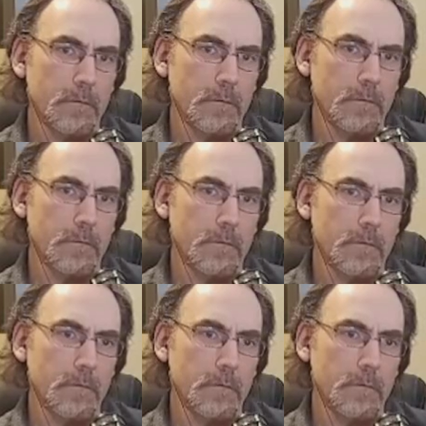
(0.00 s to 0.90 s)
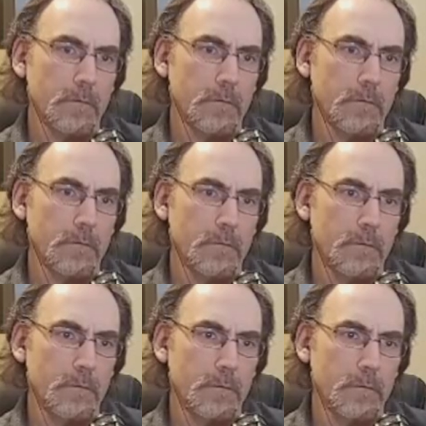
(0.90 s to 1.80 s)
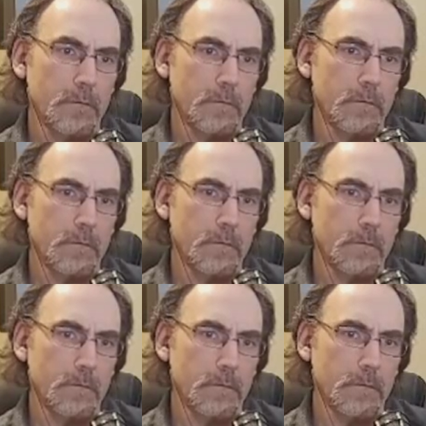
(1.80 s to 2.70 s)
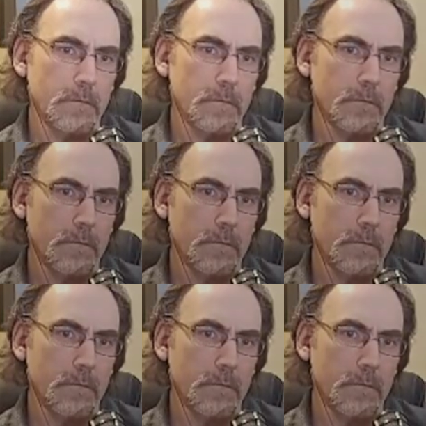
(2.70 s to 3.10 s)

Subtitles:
The person shown says nothing.